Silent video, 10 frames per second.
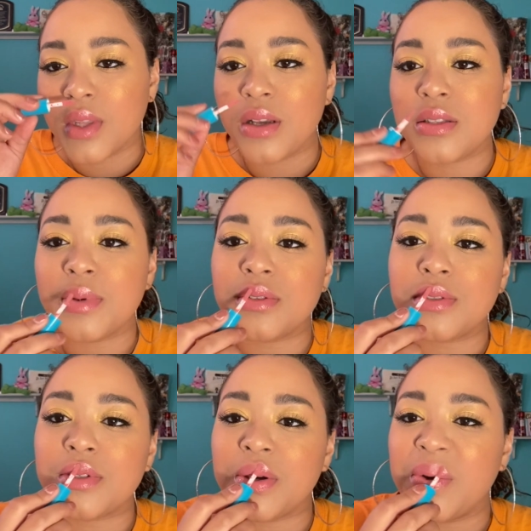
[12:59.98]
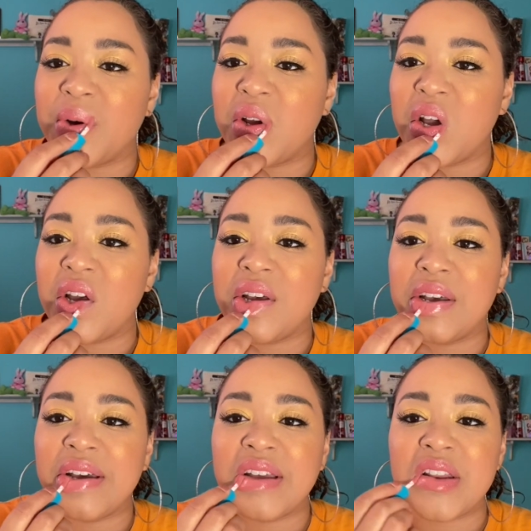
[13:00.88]
It smells so
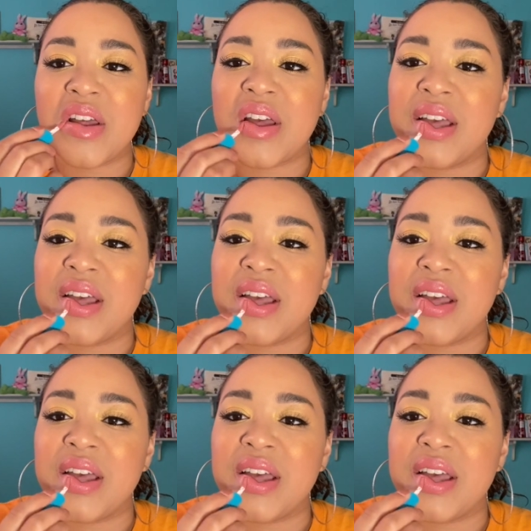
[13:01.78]
good.